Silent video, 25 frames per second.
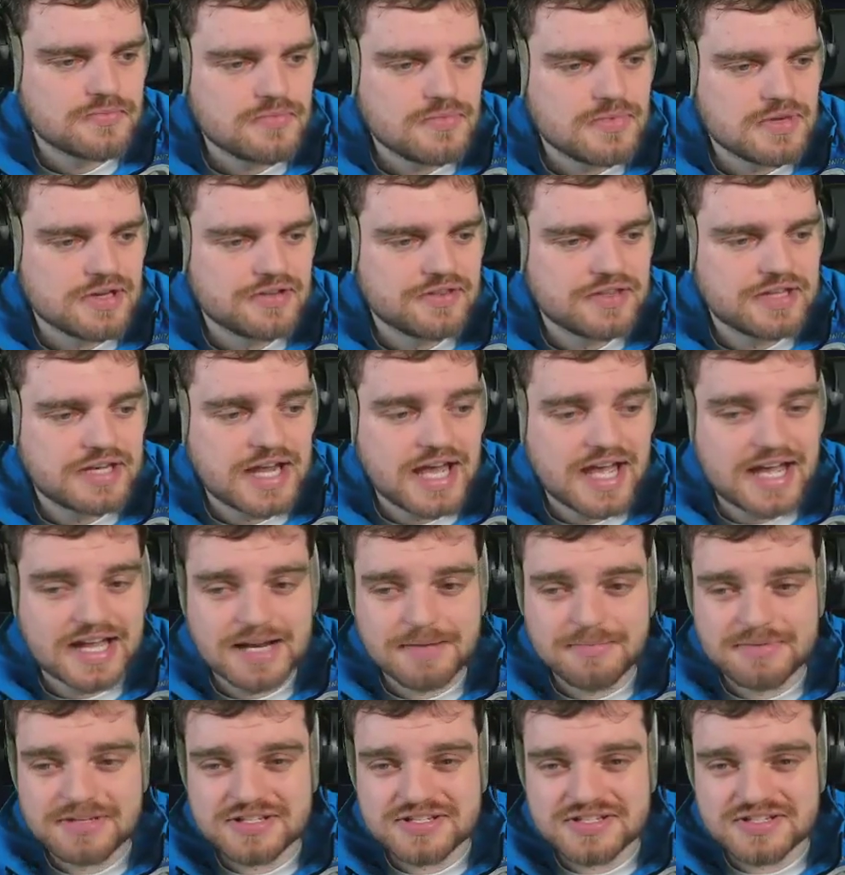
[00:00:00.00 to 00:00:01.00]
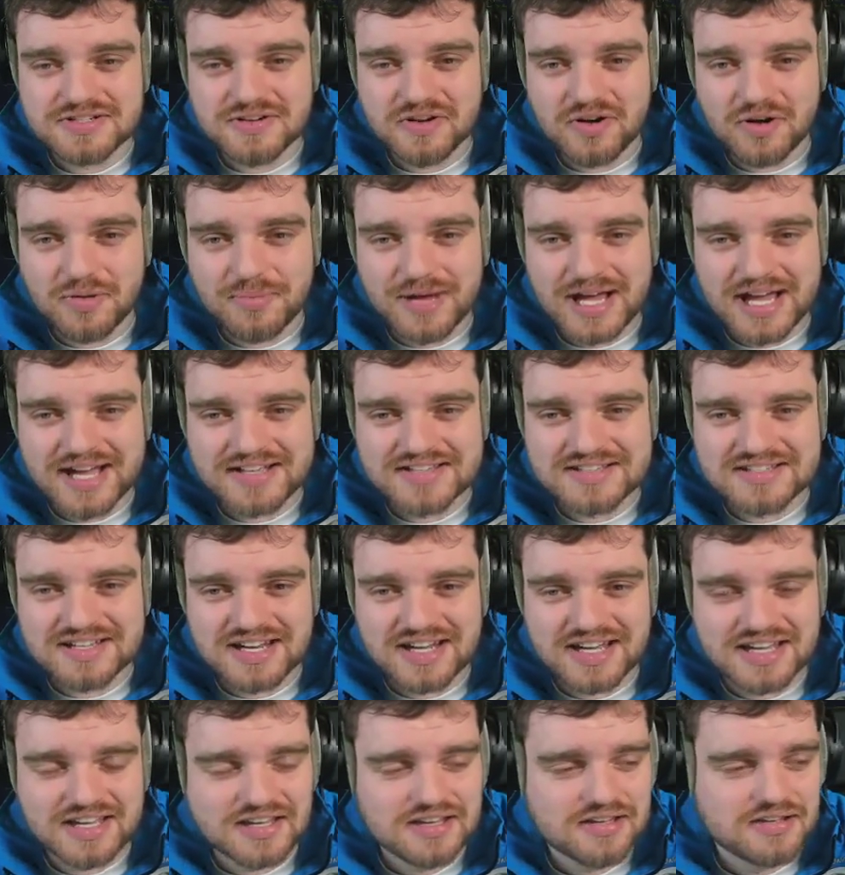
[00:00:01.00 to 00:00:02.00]
the day, let me just scroll back to,
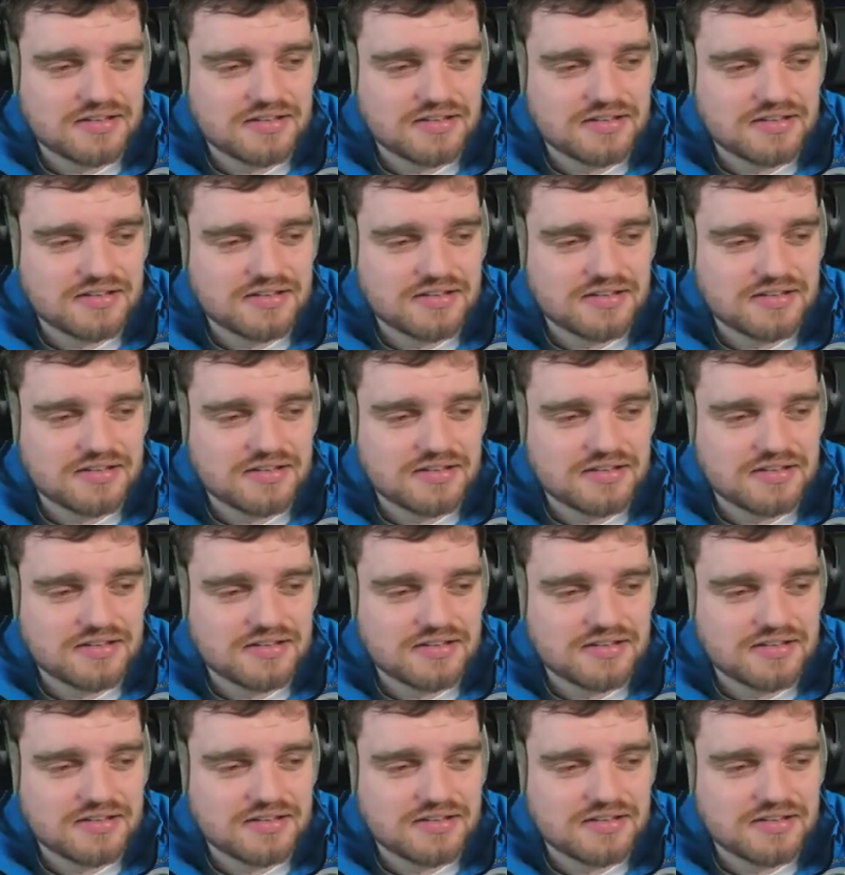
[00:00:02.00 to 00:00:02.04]
like,